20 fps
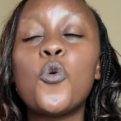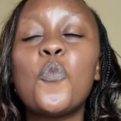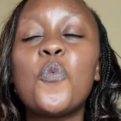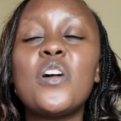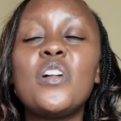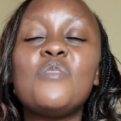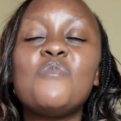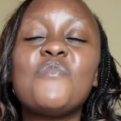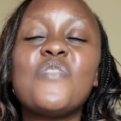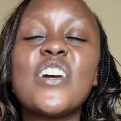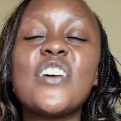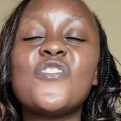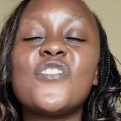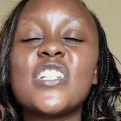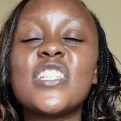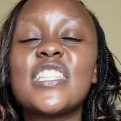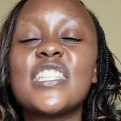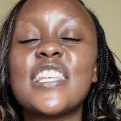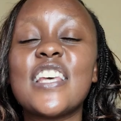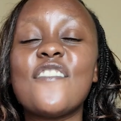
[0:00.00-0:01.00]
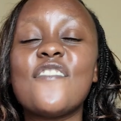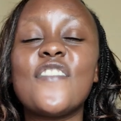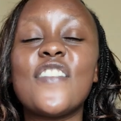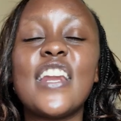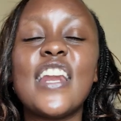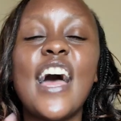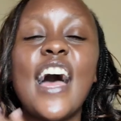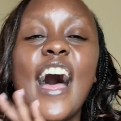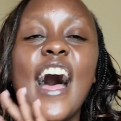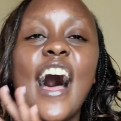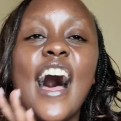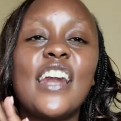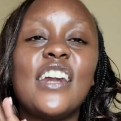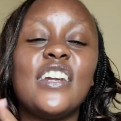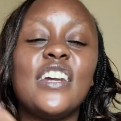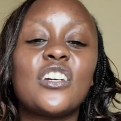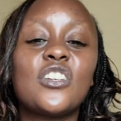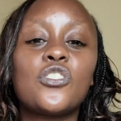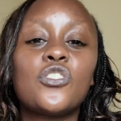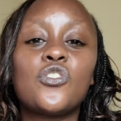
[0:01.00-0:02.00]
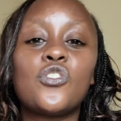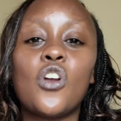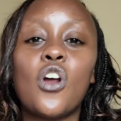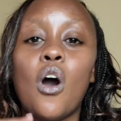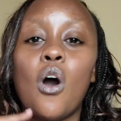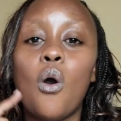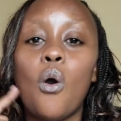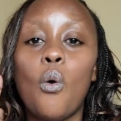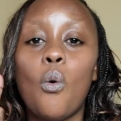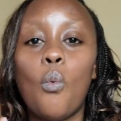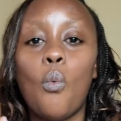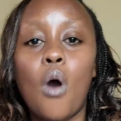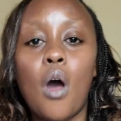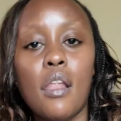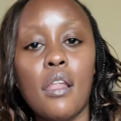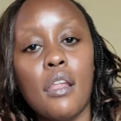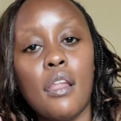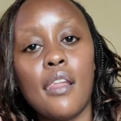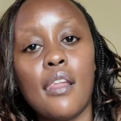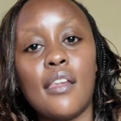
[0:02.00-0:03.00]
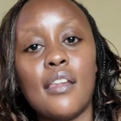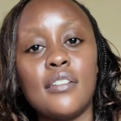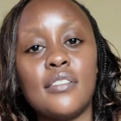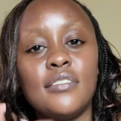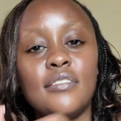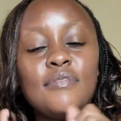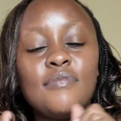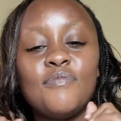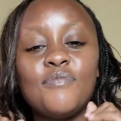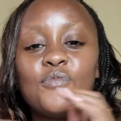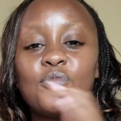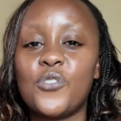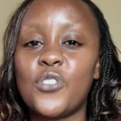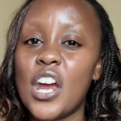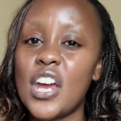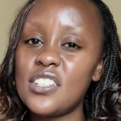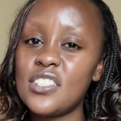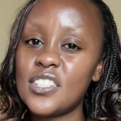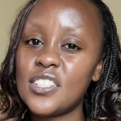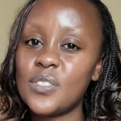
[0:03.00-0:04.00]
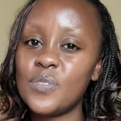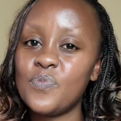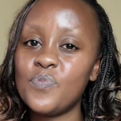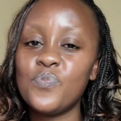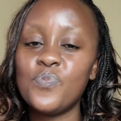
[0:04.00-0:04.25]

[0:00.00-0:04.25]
will be receiving an extra one, right?